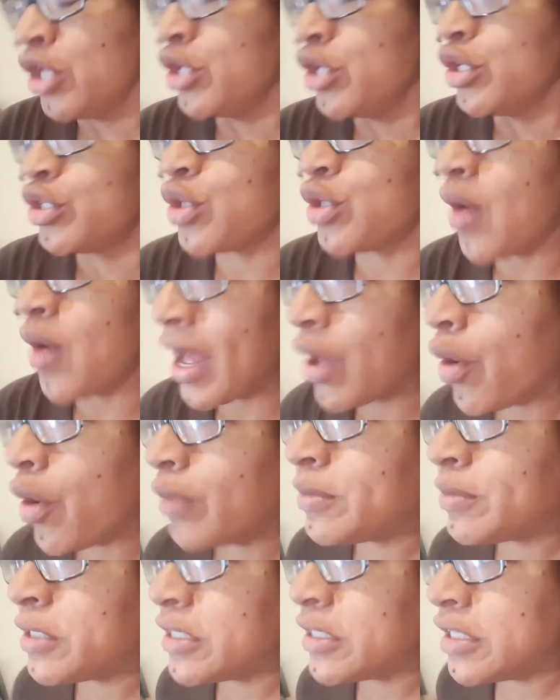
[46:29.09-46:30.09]
so I go
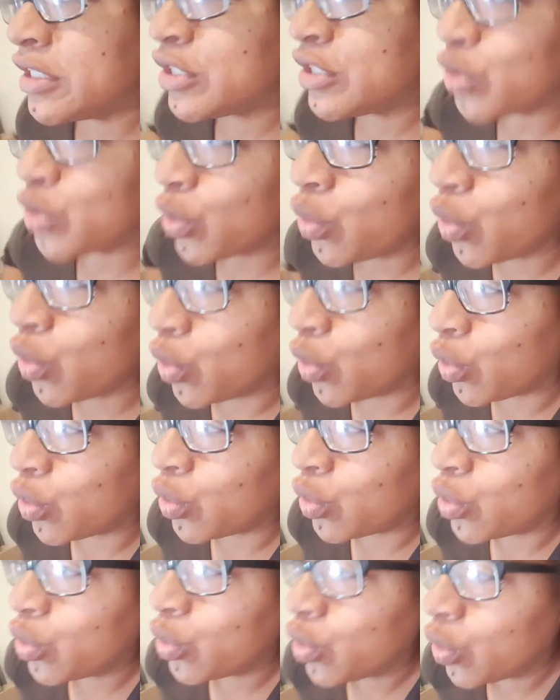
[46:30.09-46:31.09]
up to this
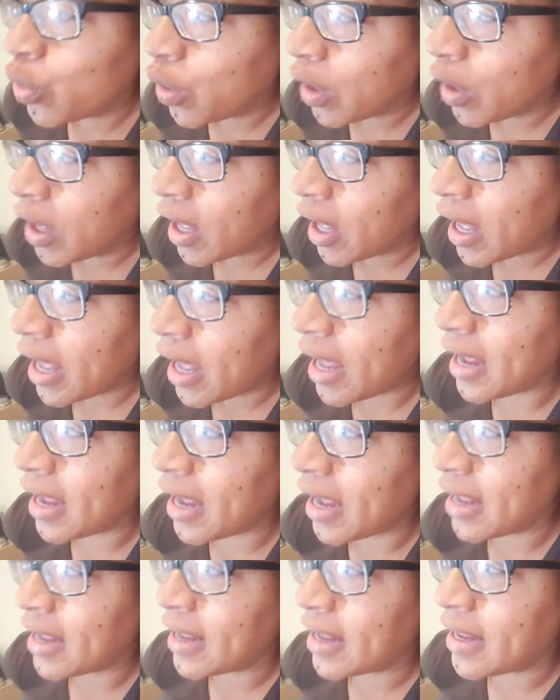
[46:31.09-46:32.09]
school
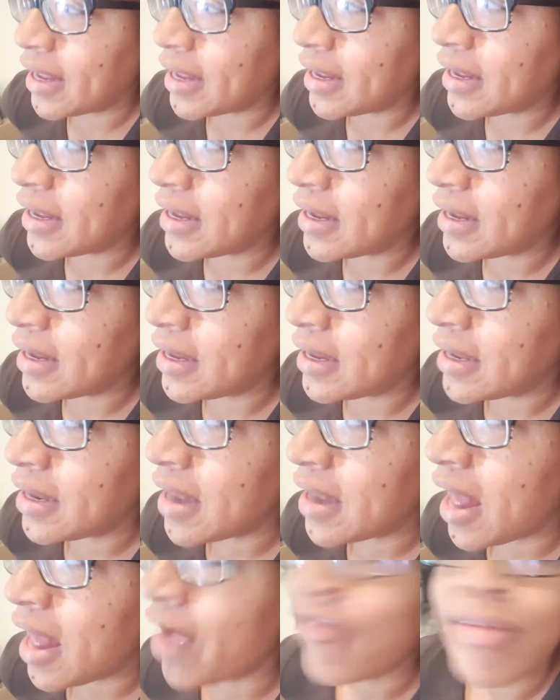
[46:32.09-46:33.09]

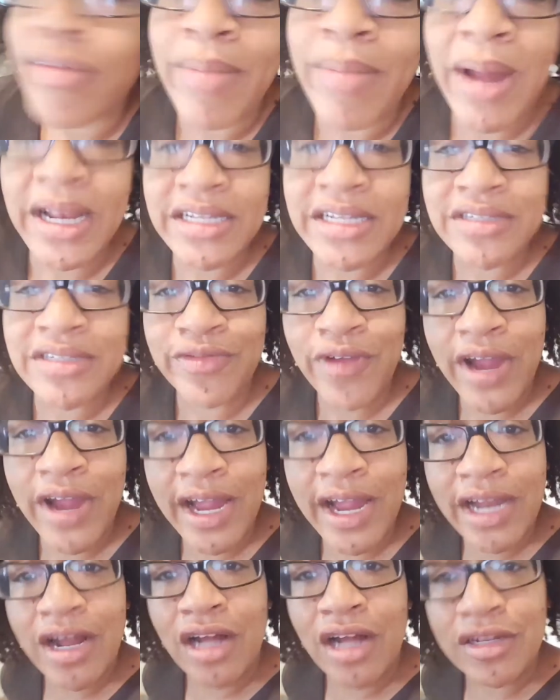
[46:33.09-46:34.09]
and everybody's
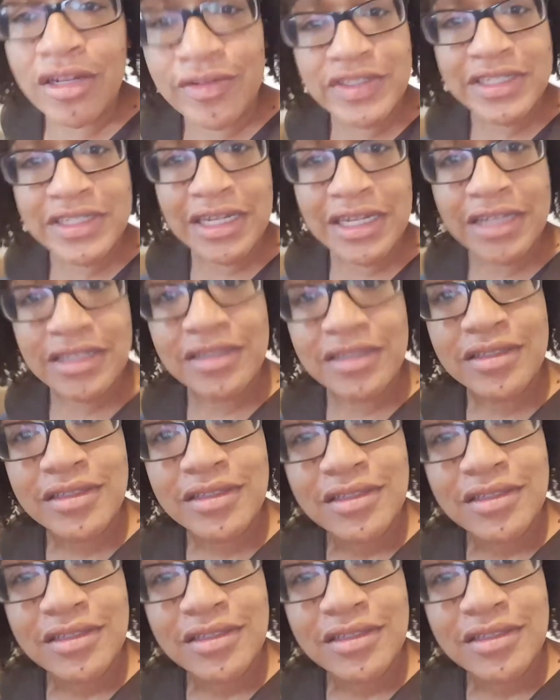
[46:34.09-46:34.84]
afraid all of a sudden.